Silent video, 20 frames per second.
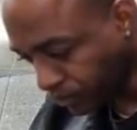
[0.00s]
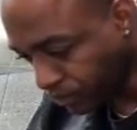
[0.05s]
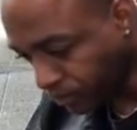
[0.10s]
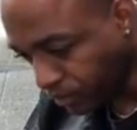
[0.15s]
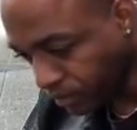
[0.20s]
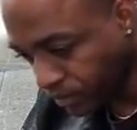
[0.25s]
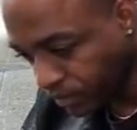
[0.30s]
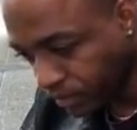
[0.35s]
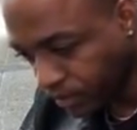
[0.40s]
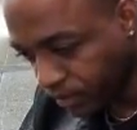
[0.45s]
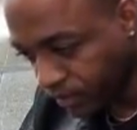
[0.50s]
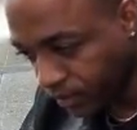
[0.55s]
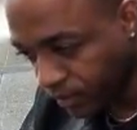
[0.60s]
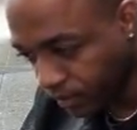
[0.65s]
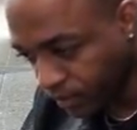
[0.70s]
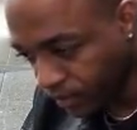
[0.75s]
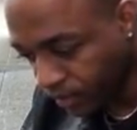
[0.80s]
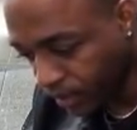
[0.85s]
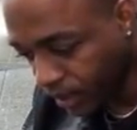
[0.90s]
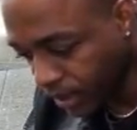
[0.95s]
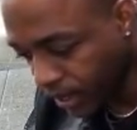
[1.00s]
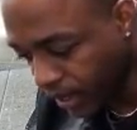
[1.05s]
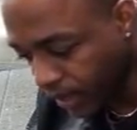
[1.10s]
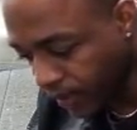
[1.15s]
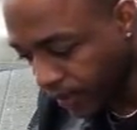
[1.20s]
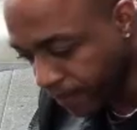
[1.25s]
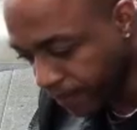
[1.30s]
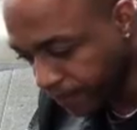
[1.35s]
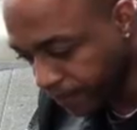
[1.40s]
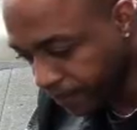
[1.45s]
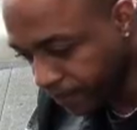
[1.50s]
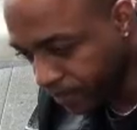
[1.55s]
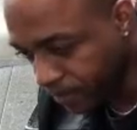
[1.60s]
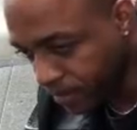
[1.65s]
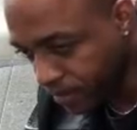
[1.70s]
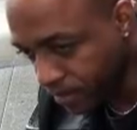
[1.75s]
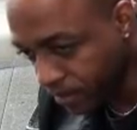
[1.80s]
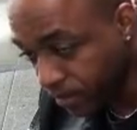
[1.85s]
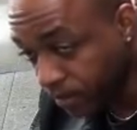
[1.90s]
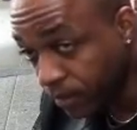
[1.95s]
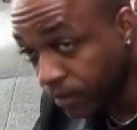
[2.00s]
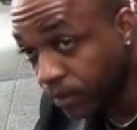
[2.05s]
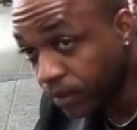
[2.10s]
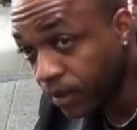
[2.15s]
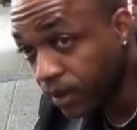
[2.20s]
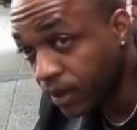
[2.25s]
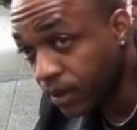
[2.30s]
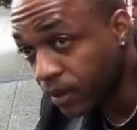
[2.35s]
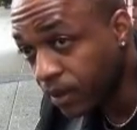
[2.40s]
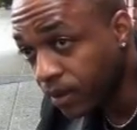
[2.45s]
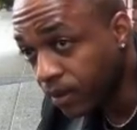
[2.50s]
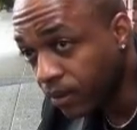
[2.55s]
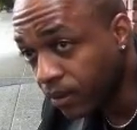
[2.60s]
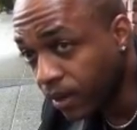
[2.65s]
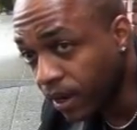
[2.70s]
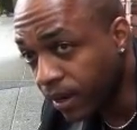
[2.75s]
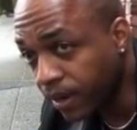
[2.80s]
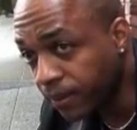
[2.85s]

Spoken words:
were personally in his character development, and